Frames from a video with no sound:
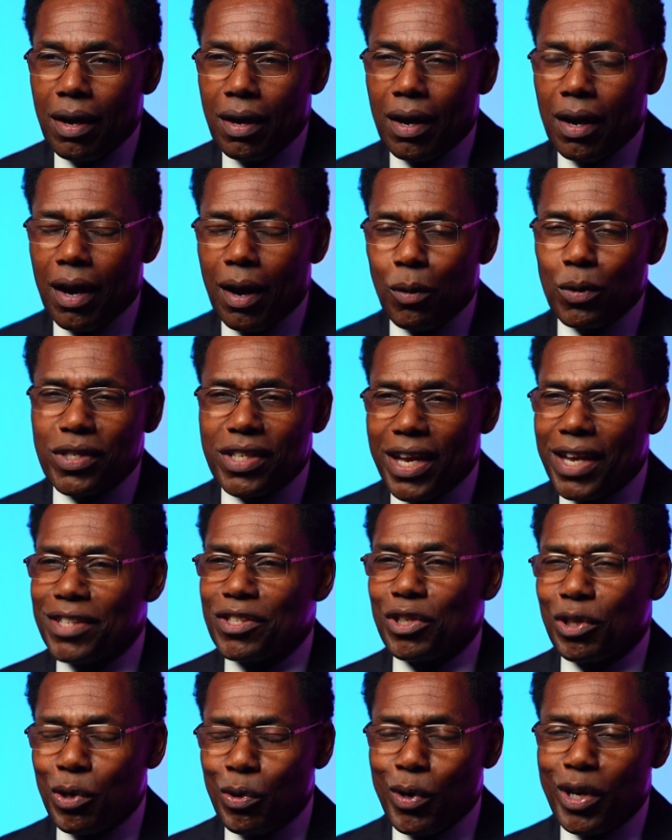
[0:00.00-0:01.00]
I was asked
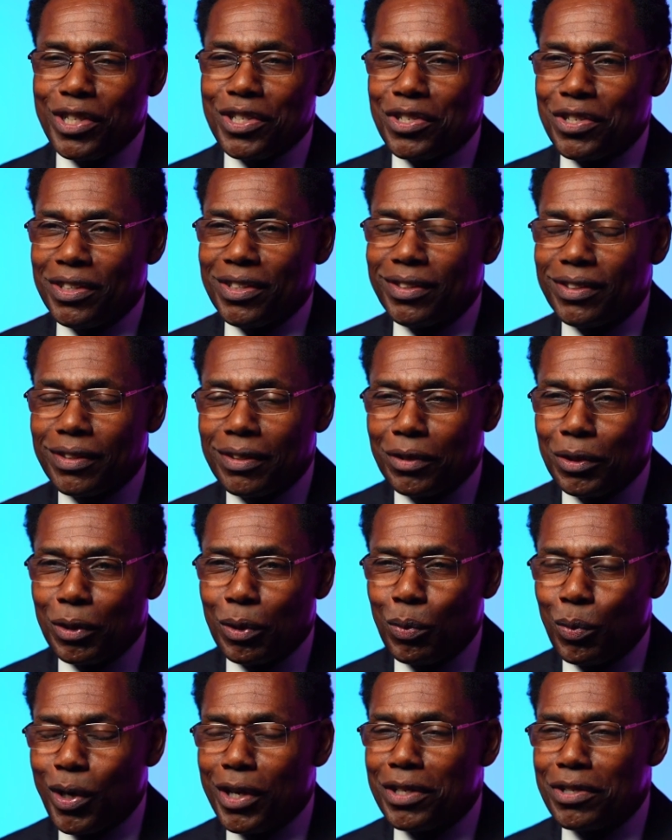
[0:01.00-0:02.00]
a question,
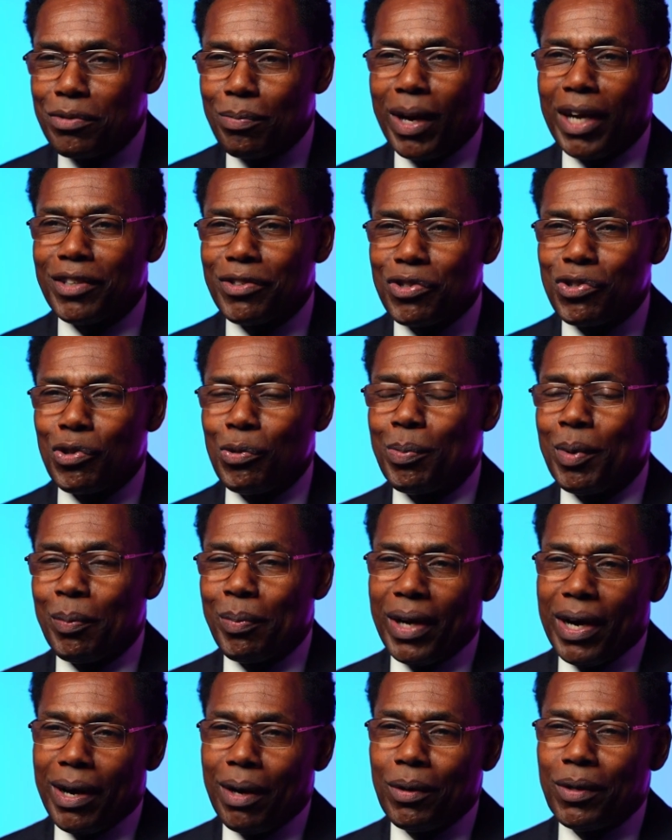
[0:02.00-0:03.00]
what is my
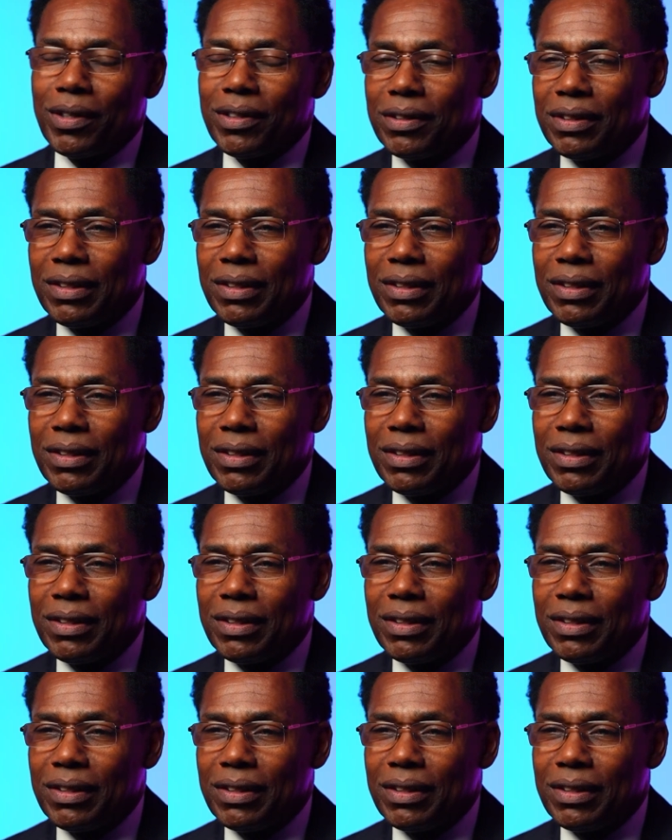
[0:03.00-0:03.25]
superpower?